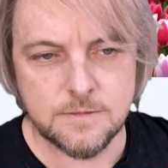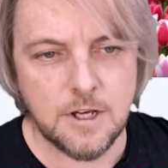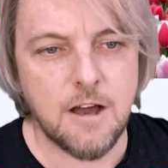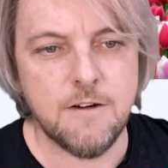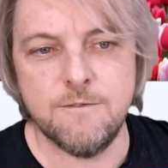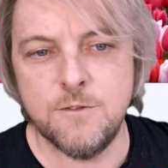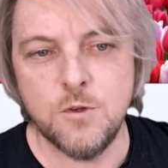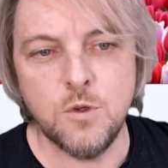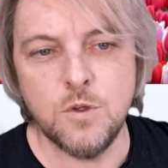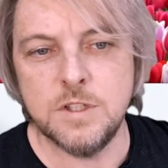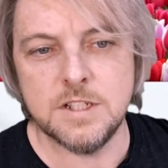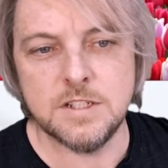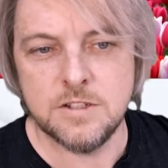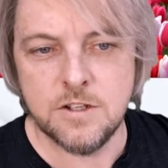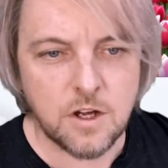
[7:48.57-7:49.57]
A fool
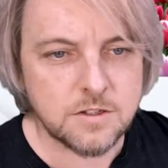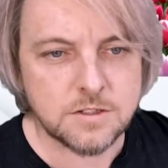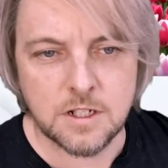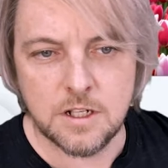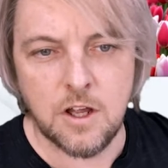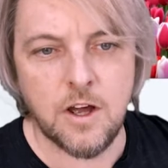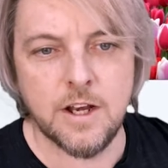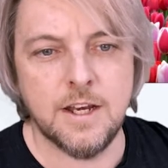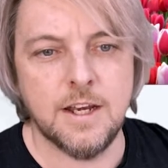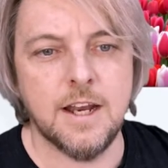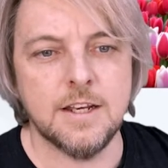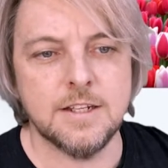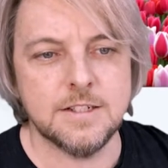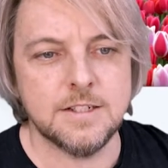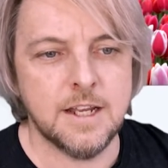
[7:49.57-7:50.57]
does not delight in
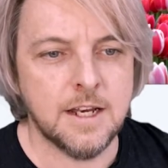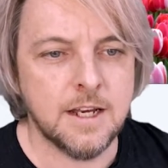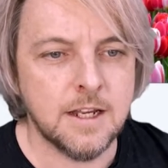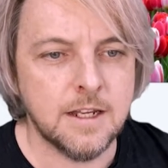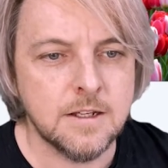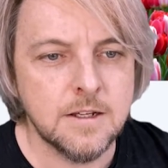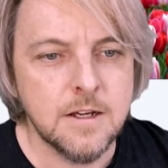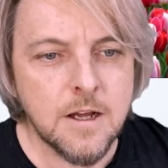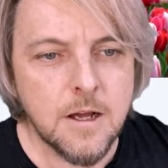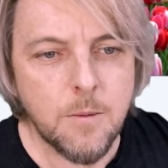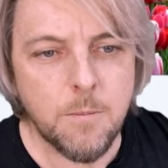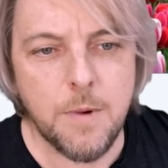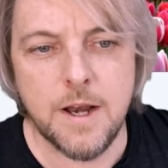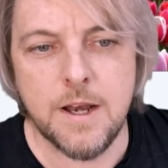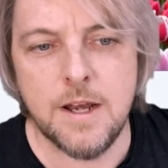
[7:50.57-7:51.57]
understanding,
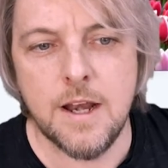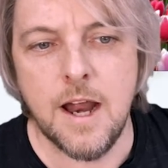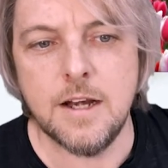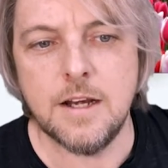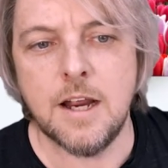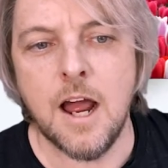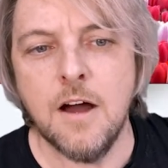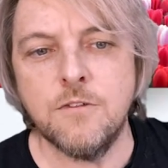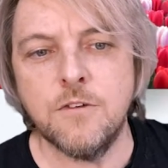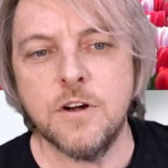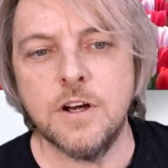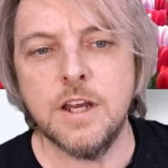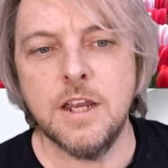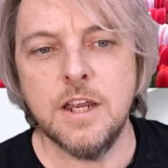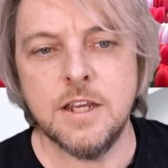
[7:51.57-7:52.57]
but in
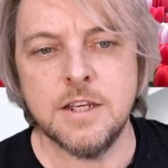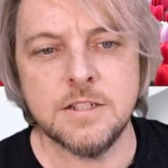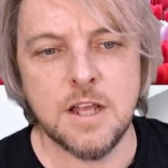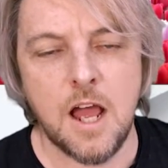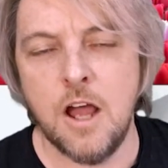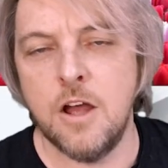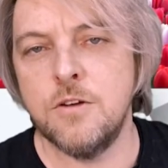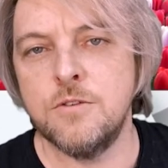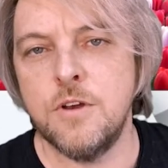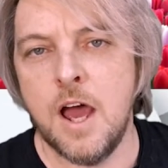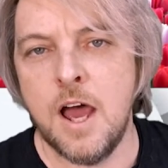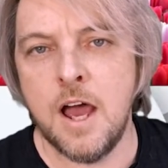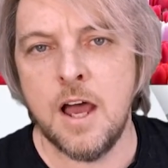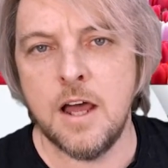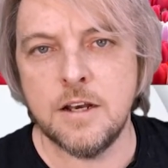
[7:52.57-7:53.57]
uncovering his own
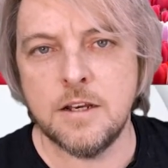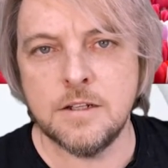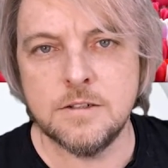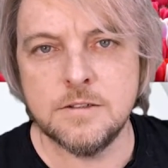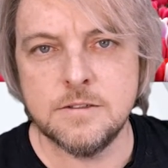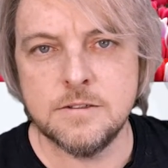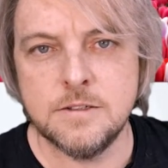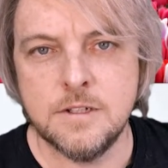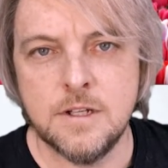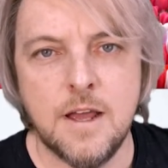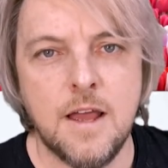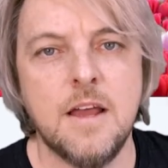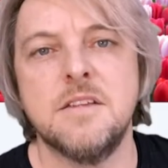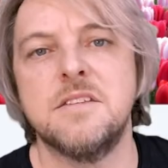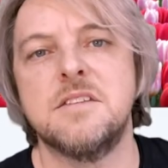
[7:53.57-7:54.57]
heart.
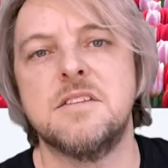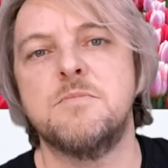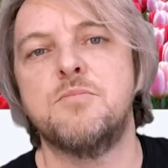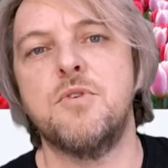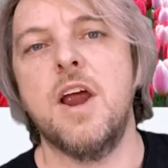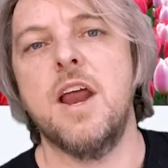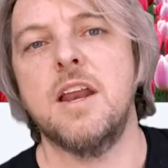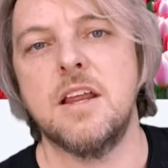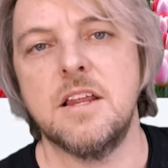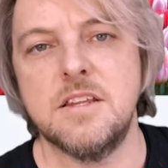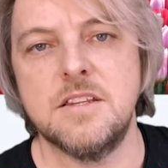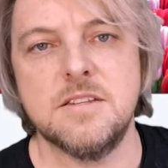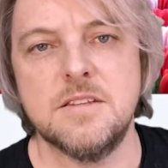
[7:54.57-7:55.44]
Sprouting